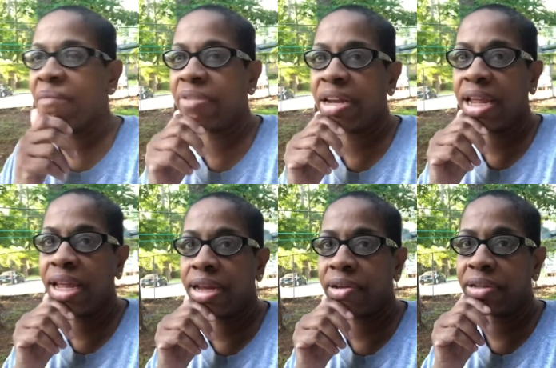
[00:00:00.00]
gonna
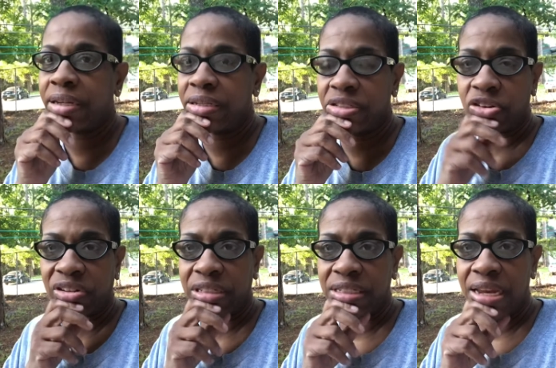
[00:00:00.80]
head out here and
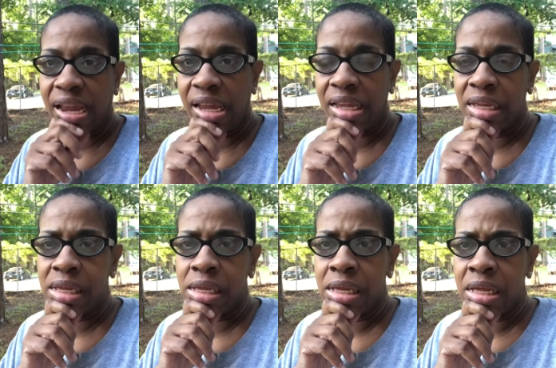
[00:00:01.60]
start this day
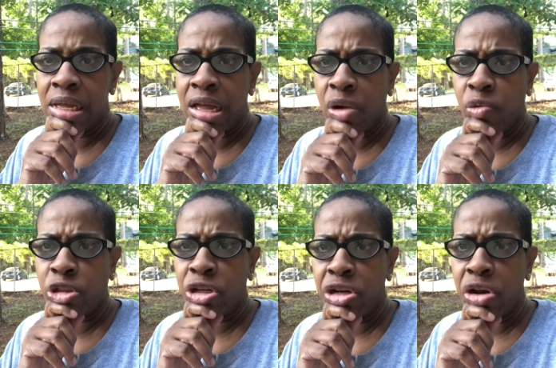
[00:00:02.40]
i want
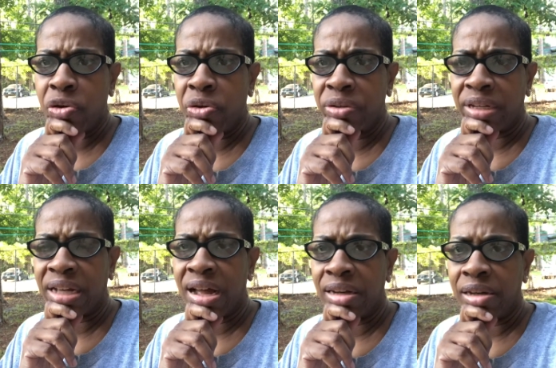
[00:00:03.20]
you to know that
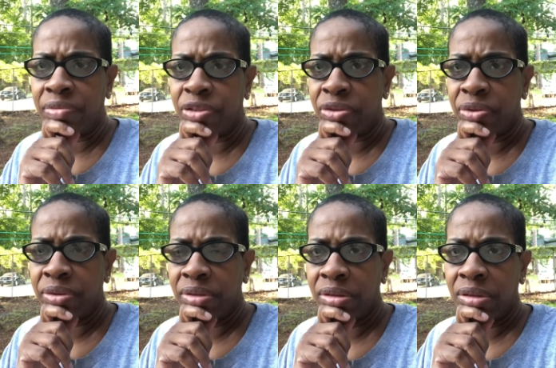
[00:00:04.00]
god loves you
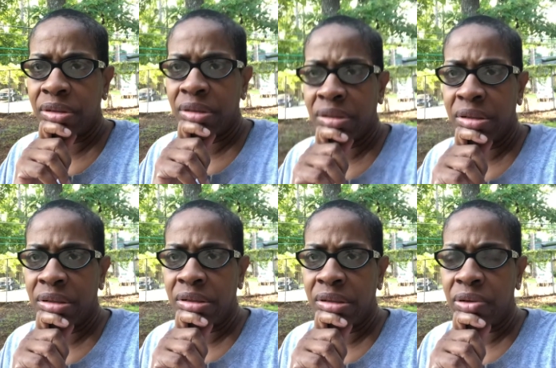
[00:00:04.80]

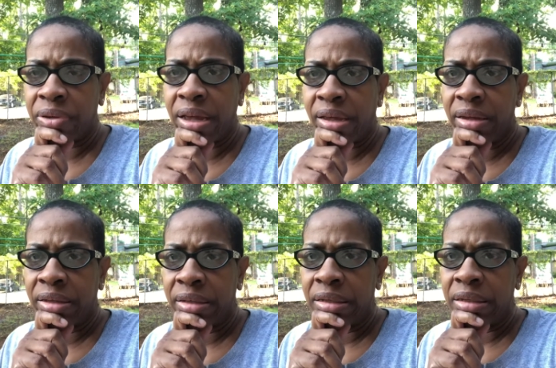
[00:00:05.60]
okay
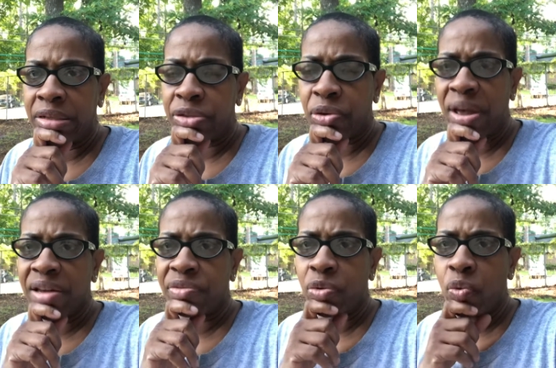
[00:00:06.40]
so
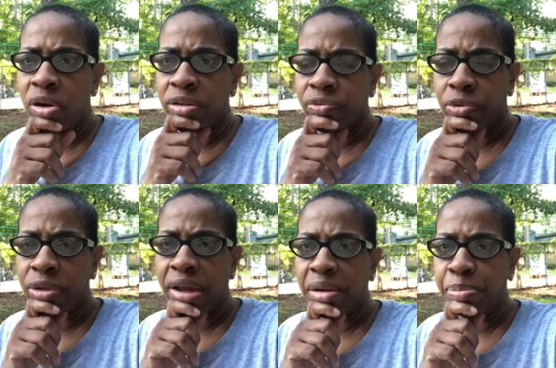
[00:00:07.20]
have a wonderful
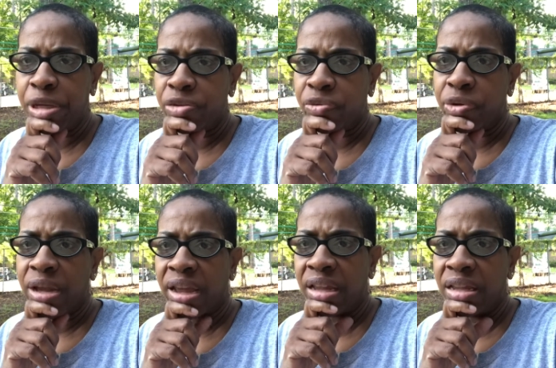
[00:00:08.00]
day a peaceful
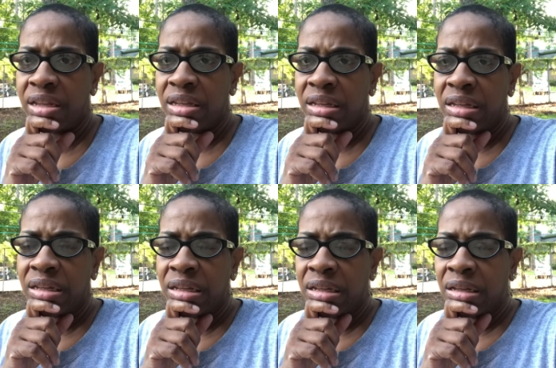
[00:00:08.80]
day
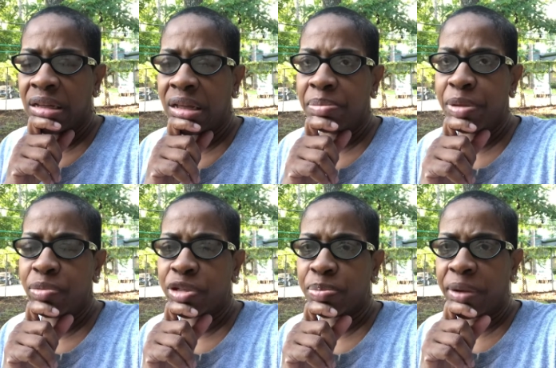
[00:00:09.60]
and be
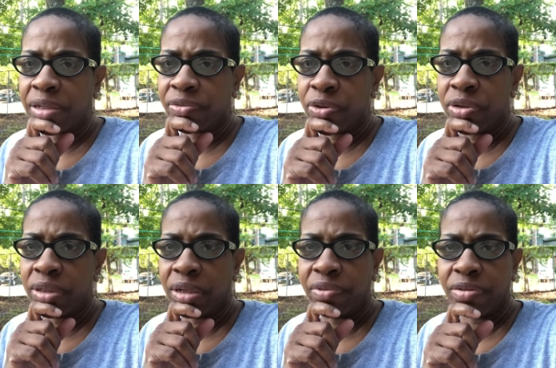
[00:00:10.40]
respectful
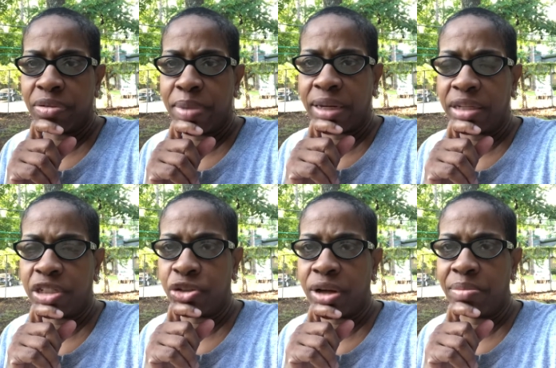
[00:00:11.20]
of everybody
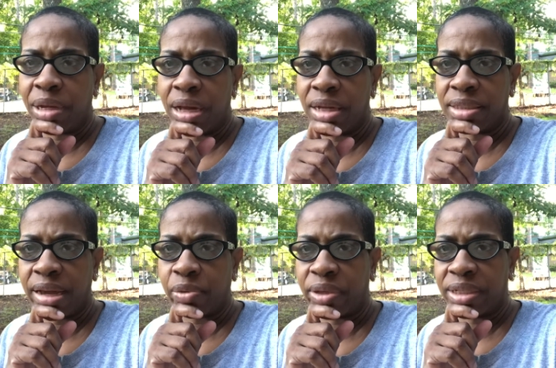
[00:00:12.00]
that you come in
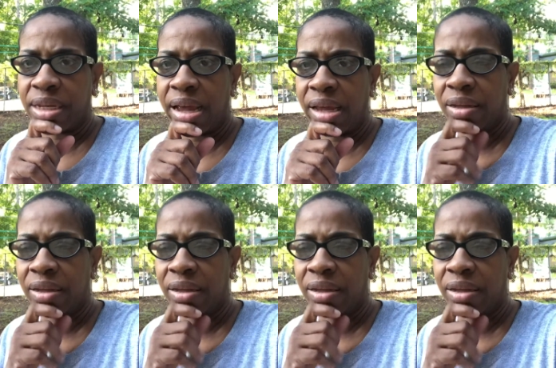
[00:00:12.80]
contact with today